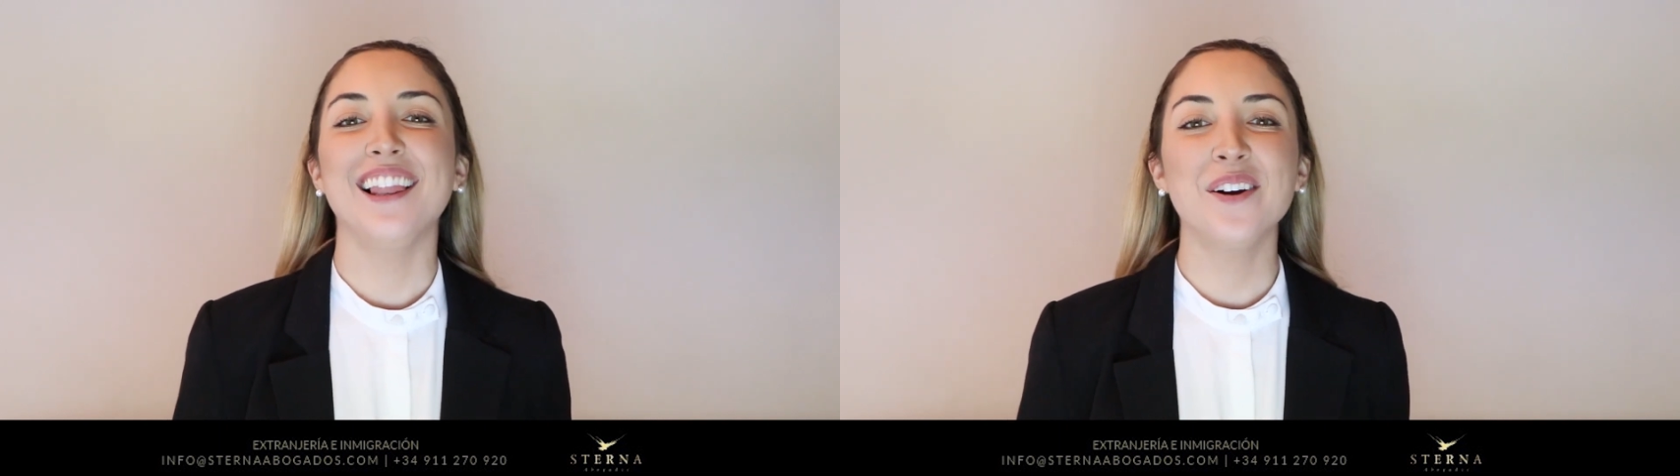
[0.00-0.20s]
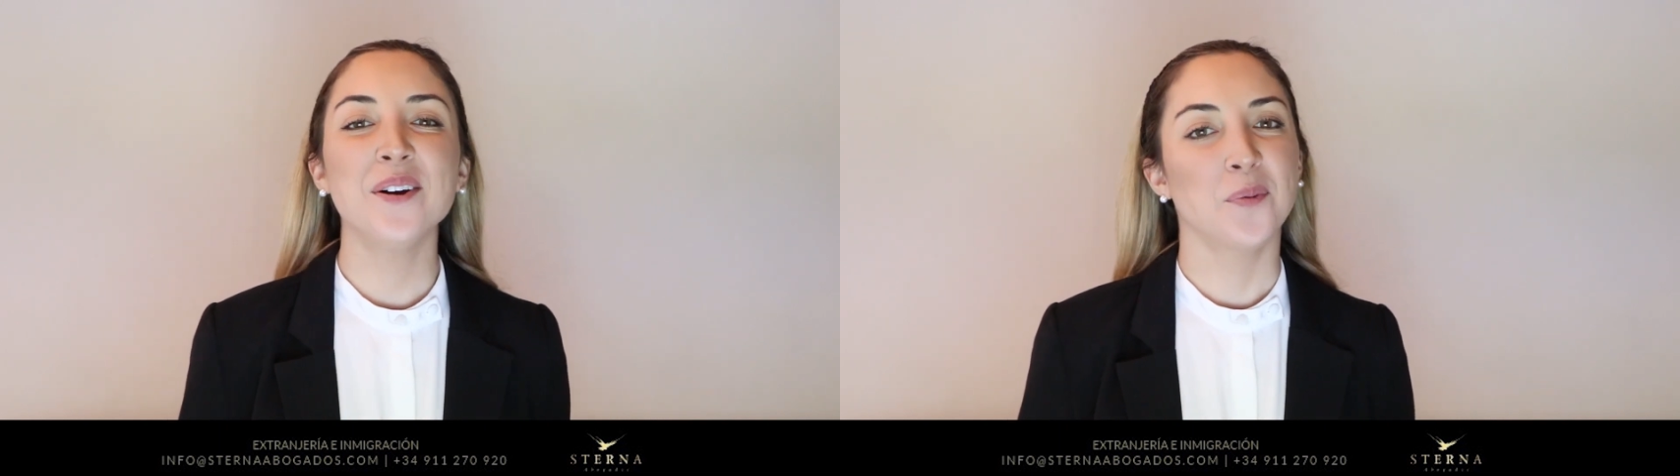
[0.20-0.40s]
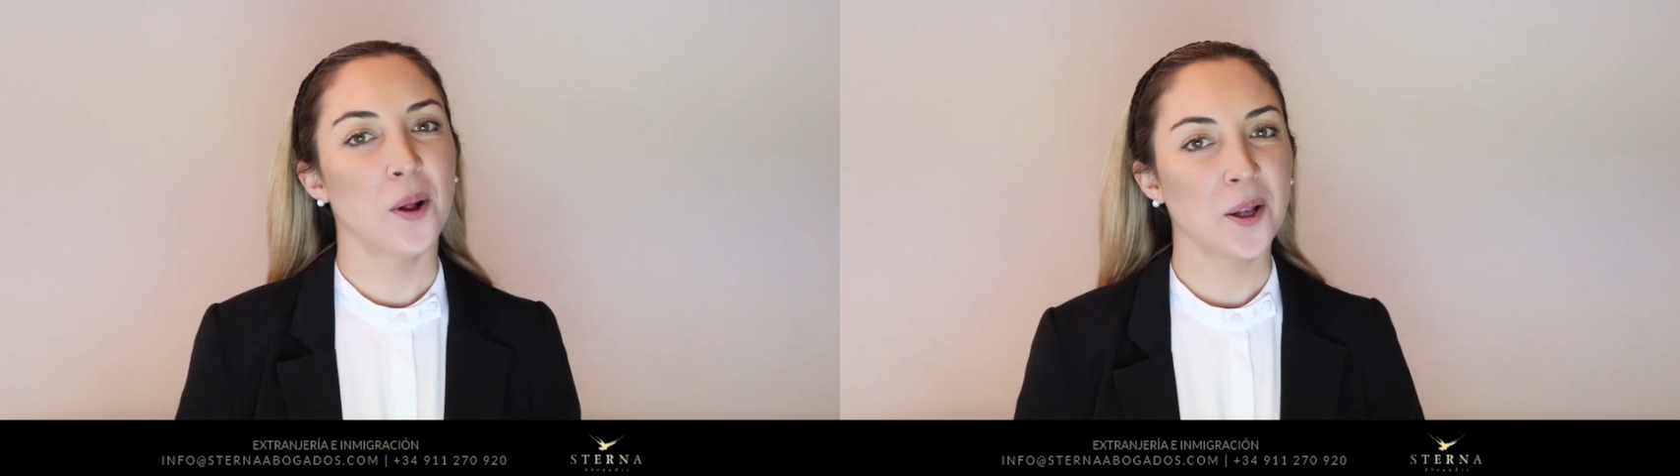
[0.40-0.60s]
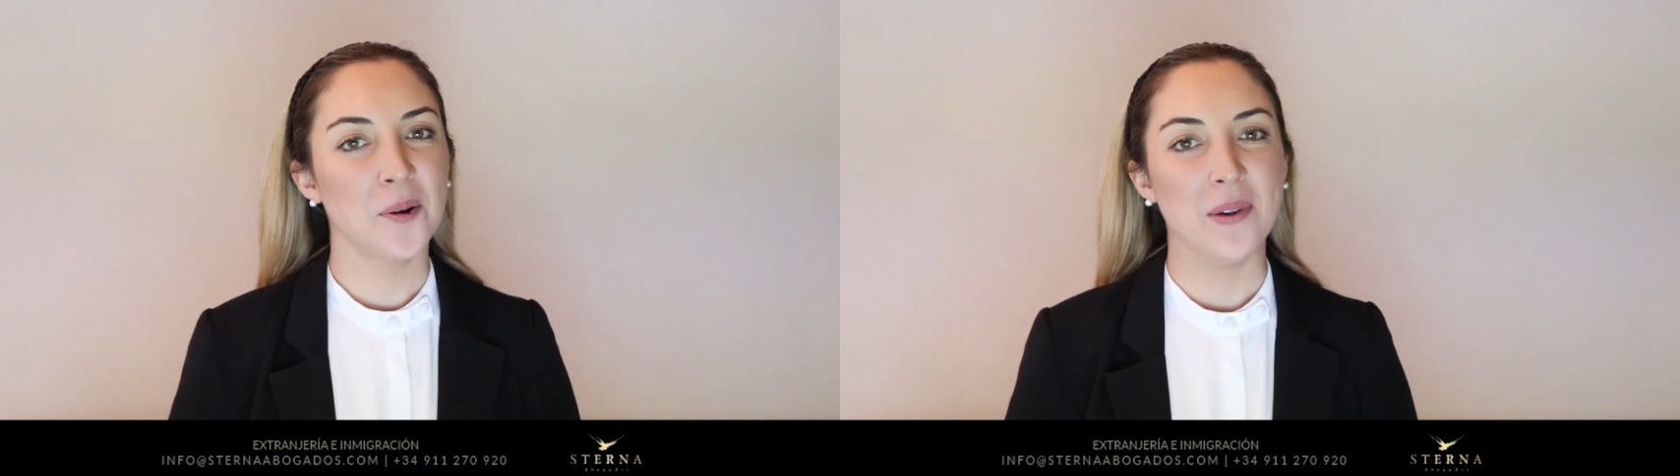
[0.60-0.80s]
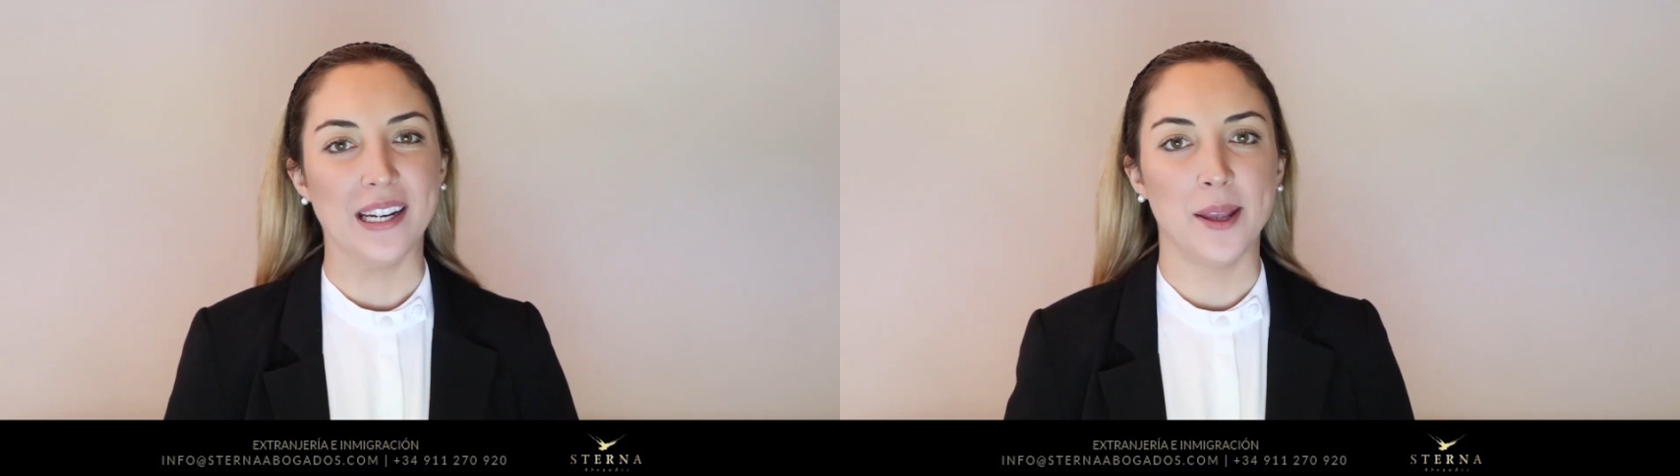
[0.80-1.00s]
Hello and
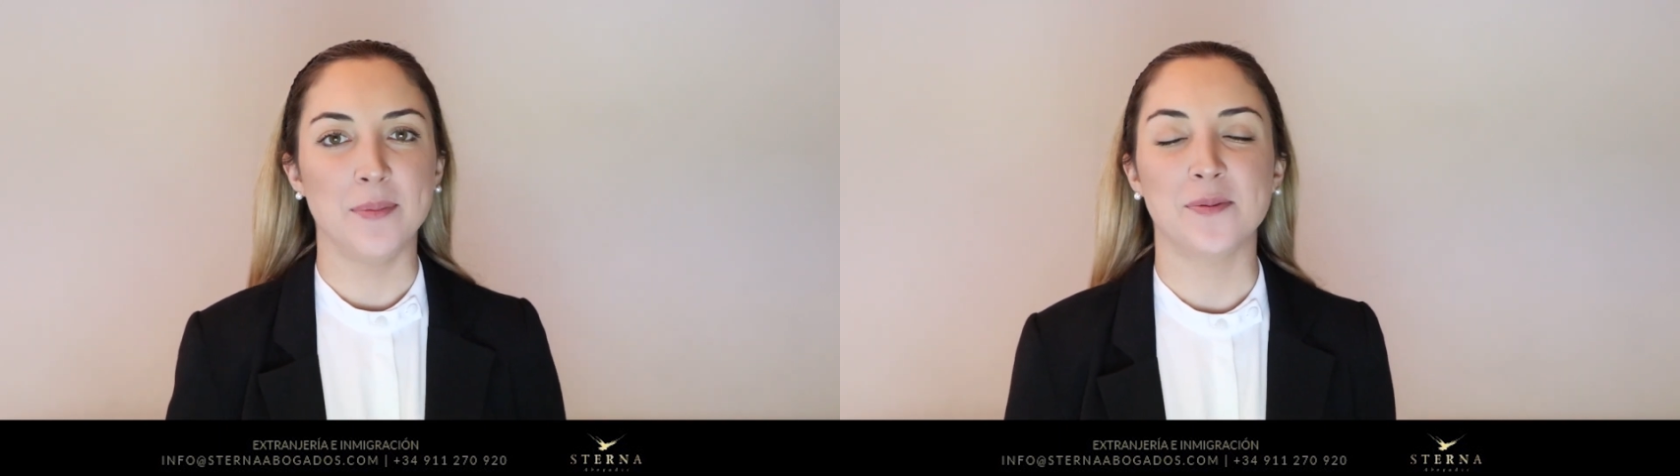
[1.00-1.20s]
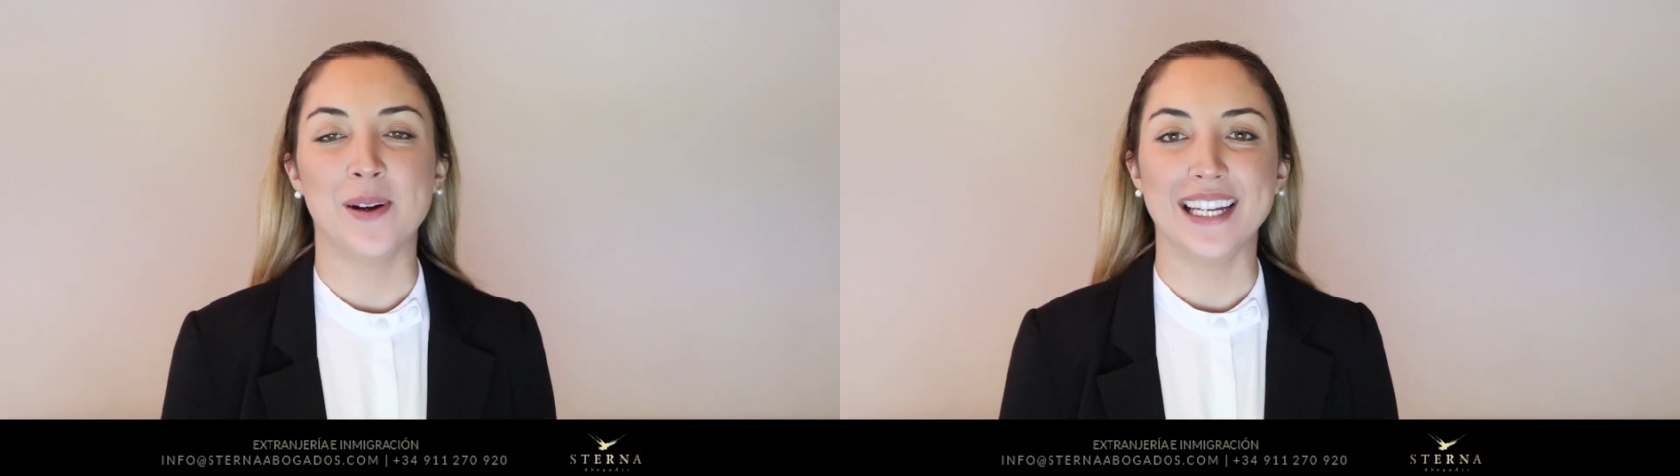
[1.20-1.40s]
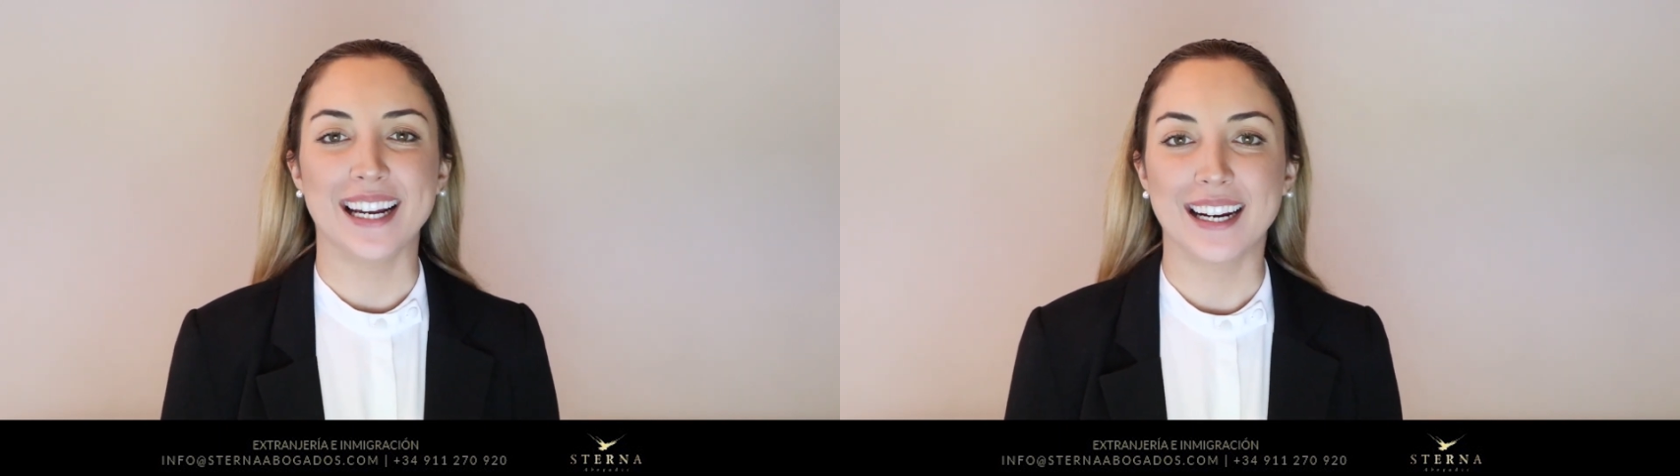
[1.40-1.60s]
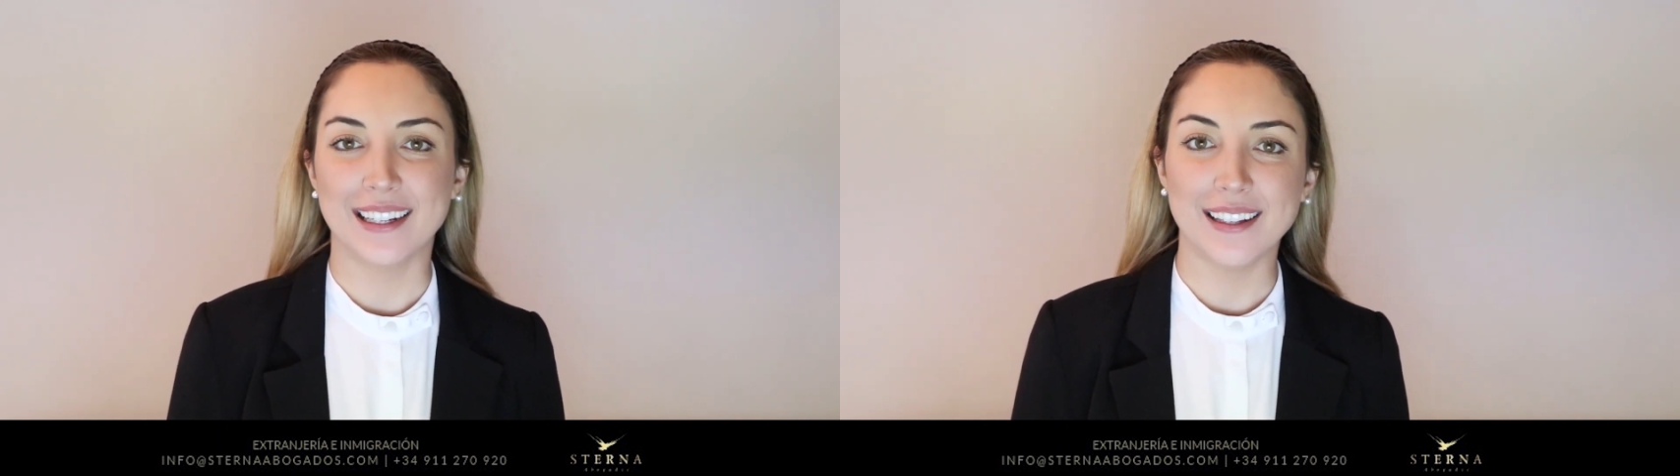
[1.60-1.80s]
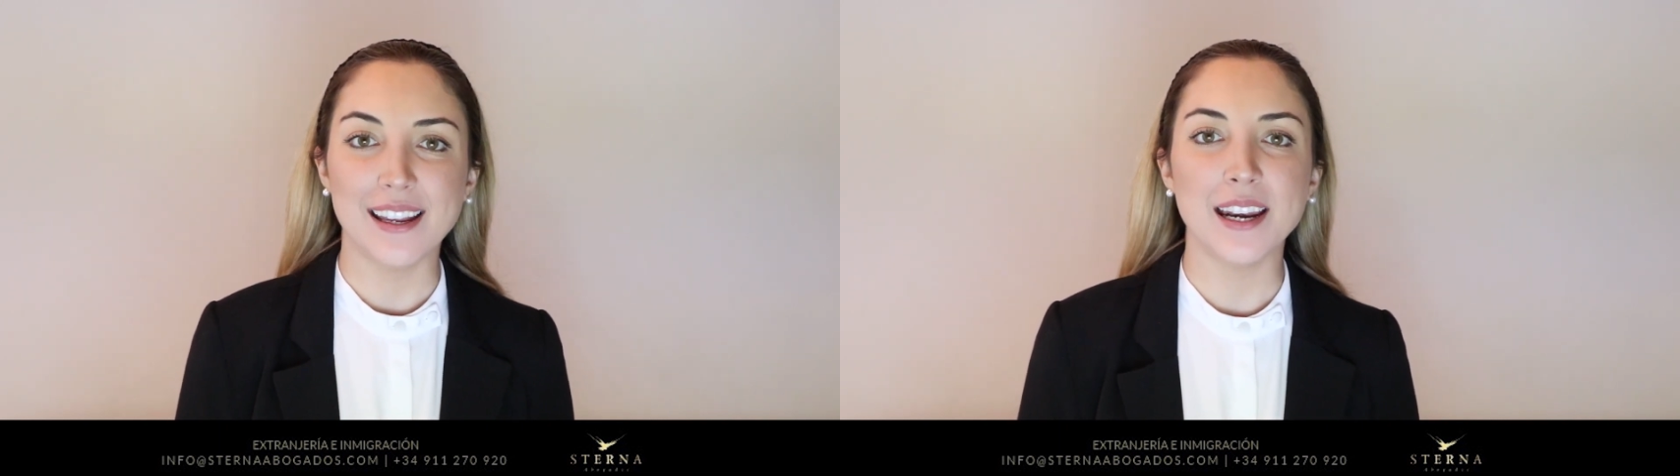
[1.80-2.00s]
welcome. My name is Maria
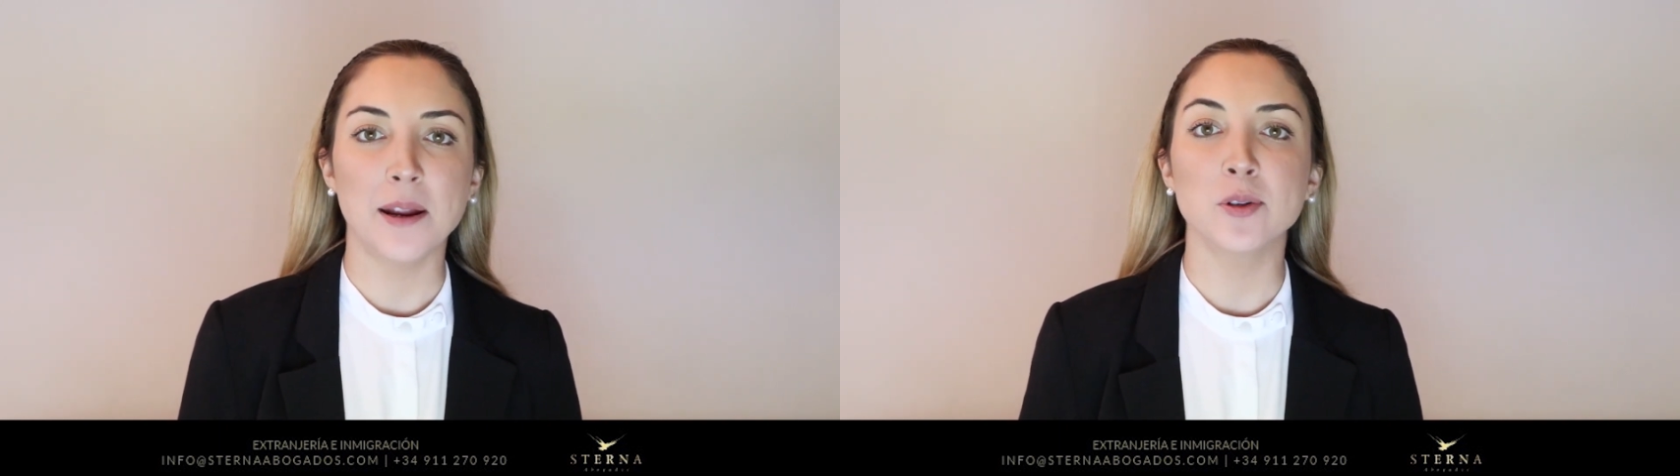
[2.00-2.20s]
Cartaya and